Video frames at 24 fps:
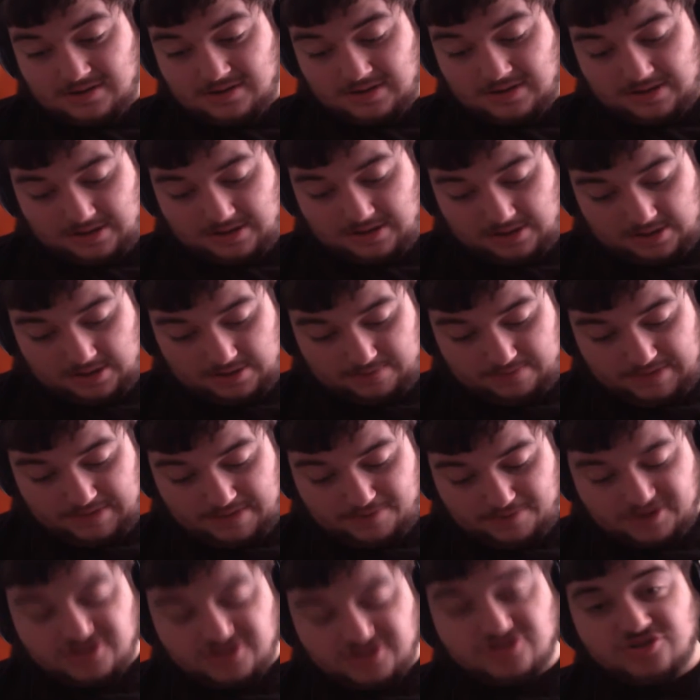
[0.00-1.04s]
Made
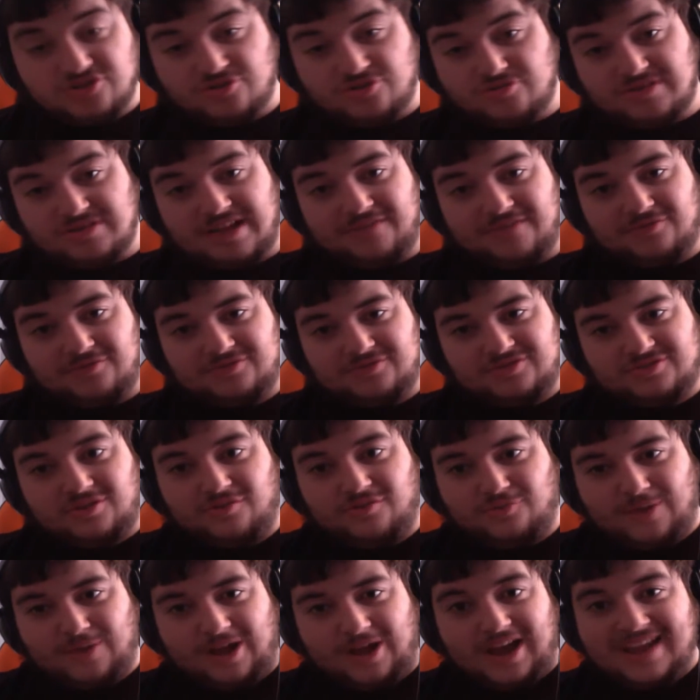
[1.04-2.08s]
by New Level
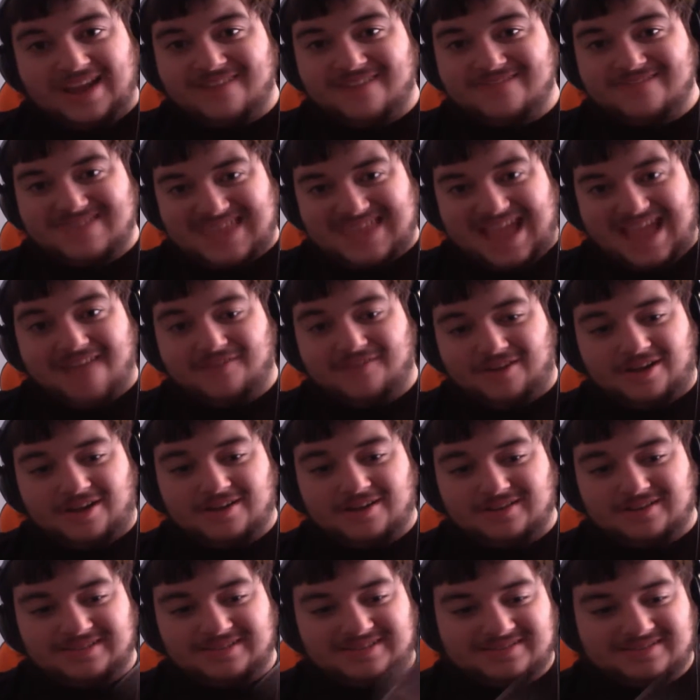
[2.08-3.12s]
Software. I have never heard
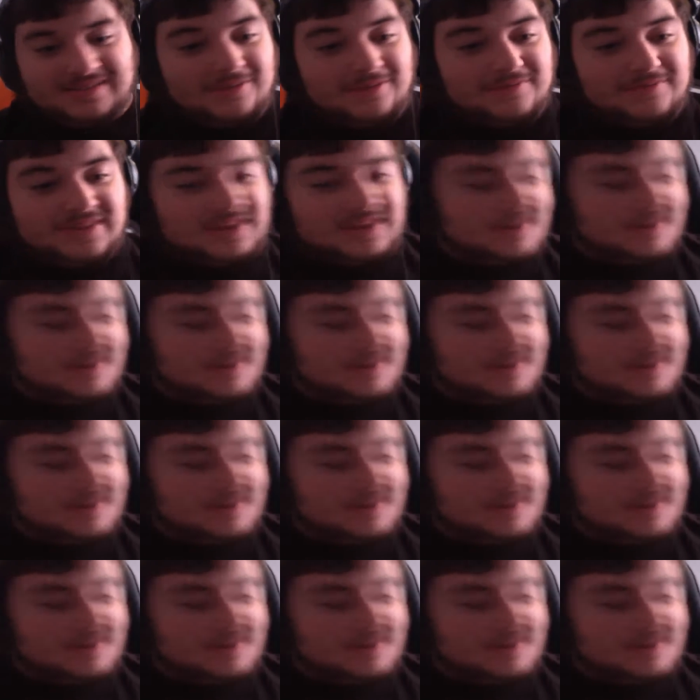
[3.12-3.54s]
of this company,